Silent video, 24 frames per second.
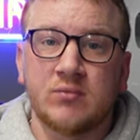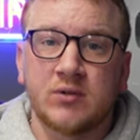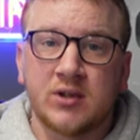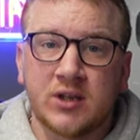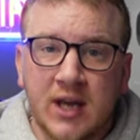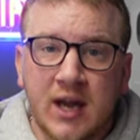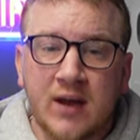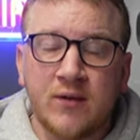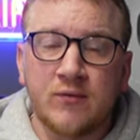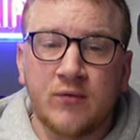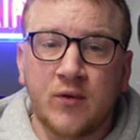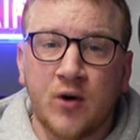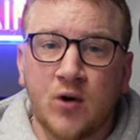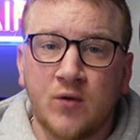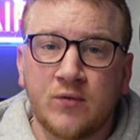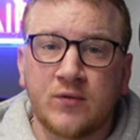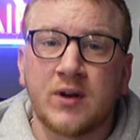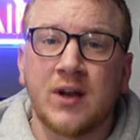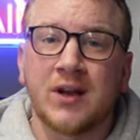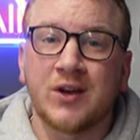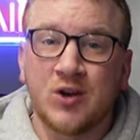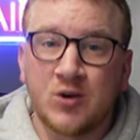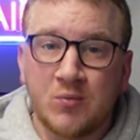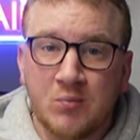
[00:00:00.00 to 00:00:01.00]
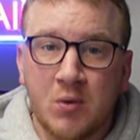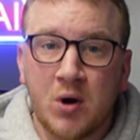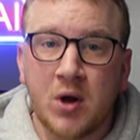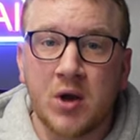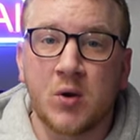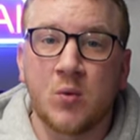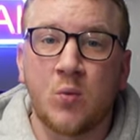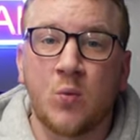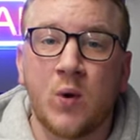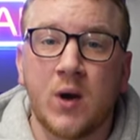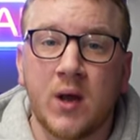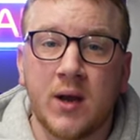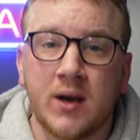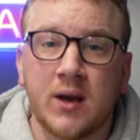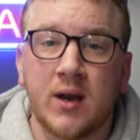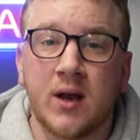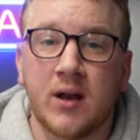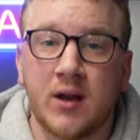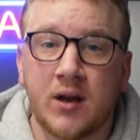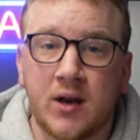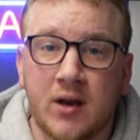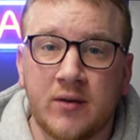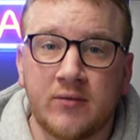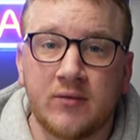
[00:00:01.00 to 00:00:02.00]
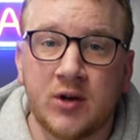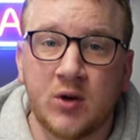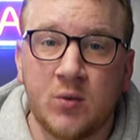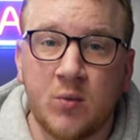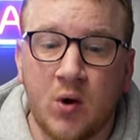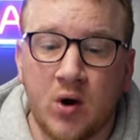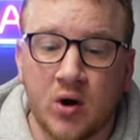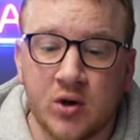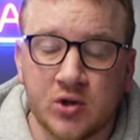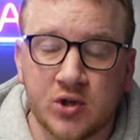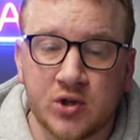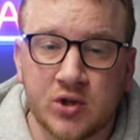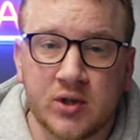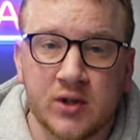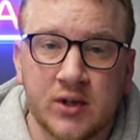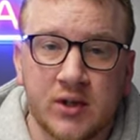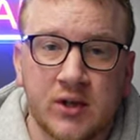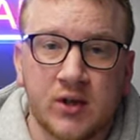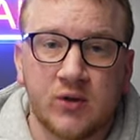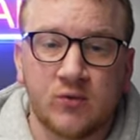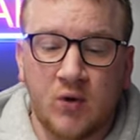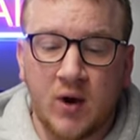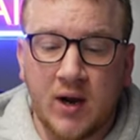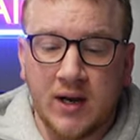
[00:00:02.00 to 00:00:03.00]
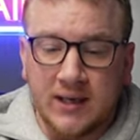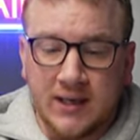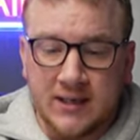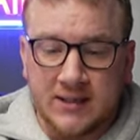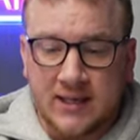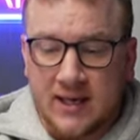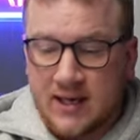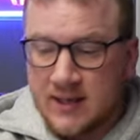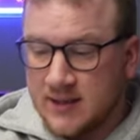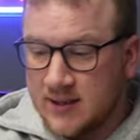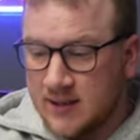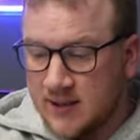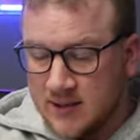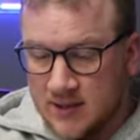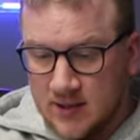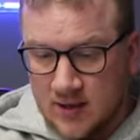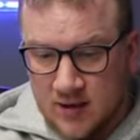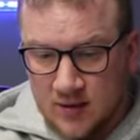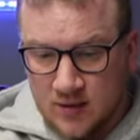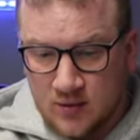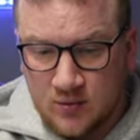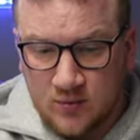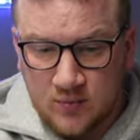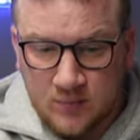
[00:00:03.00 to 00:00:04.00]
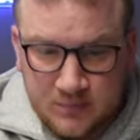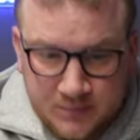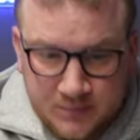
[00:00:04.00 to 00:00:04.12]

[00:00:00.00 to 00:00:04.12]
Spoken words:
Get involved and you might win a lovely watch. Right, let's get into this article.